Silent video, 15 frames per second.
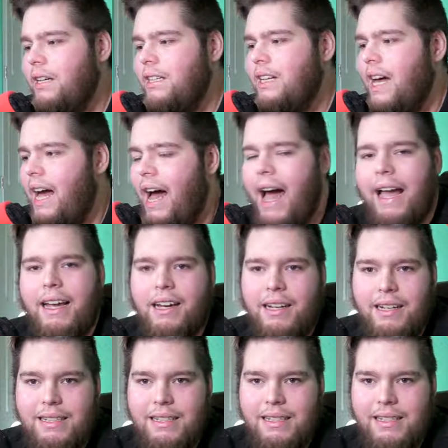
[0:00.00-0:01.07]
I
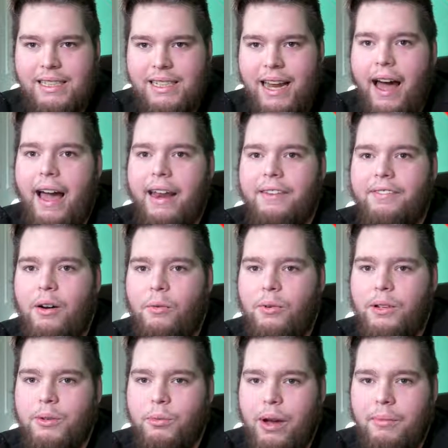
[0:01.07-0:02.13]
couldn't decide if I
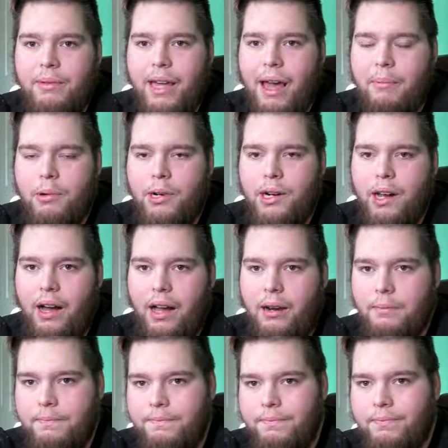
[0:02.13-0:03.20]
wanted a webcam or
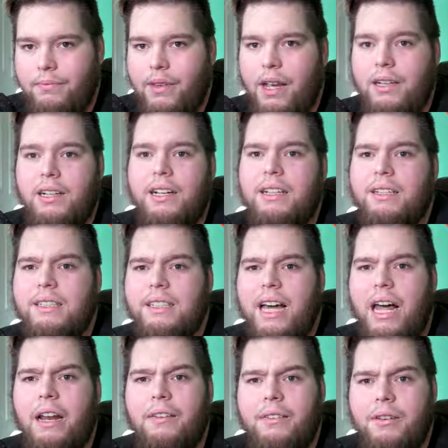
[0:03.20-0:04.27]
not. I couldn't
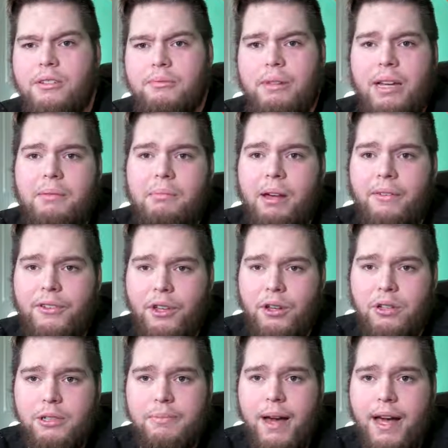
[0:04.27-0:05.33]
decide if it was making my
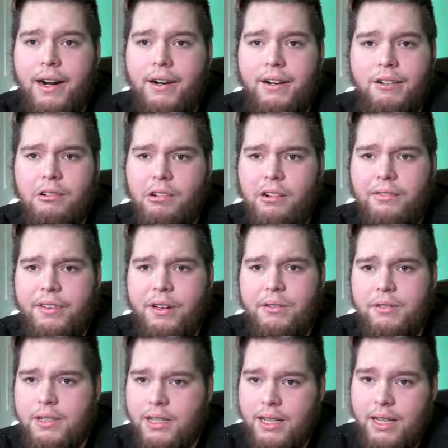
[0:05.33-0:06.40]
views better or if it
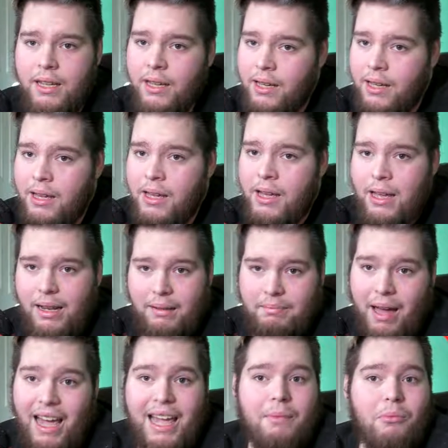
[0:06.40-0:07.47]
was
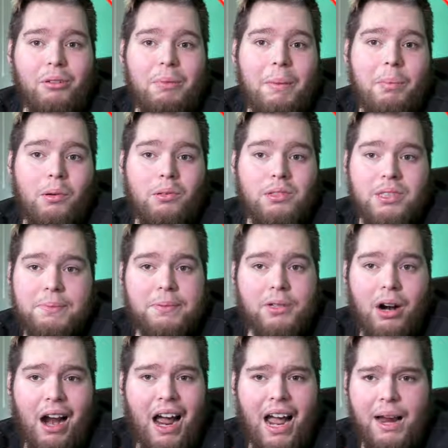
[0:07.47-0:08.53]
making more people
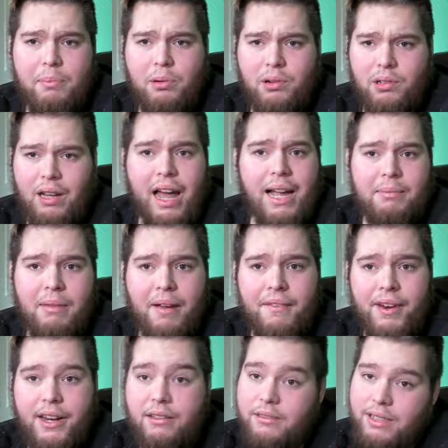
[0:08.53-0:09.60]
subscribe or like my
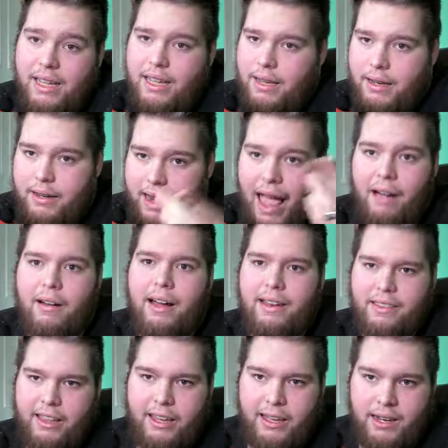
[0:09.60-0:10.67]
videos. Now I
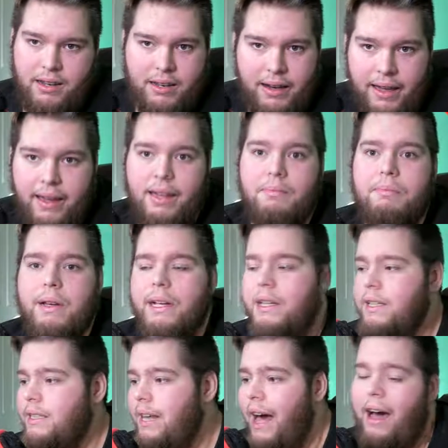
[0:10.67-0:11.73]
think it did,
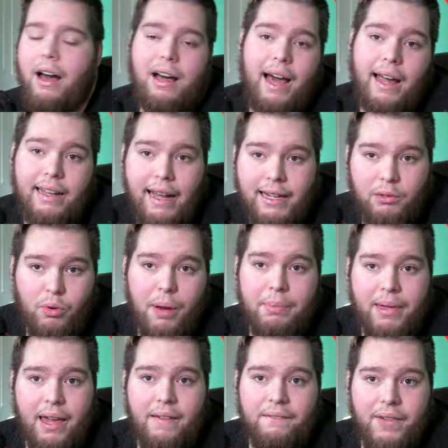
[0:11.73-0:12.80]
because I liked
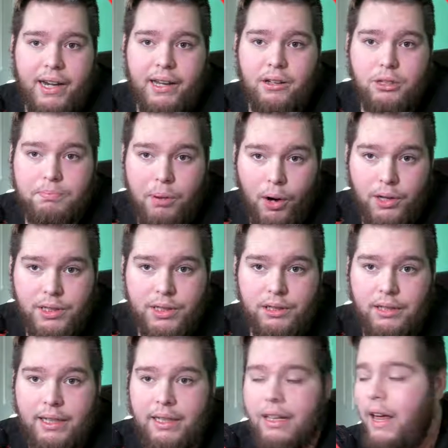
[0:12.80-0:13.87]
webcam videos
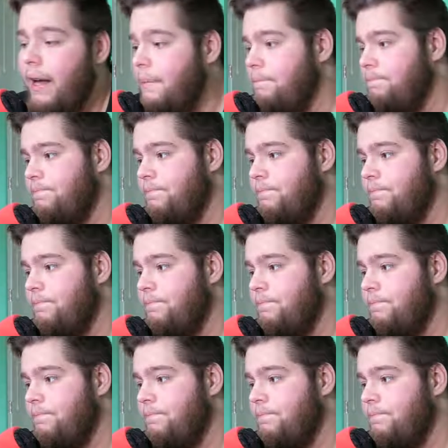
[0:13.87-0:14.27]
personally, like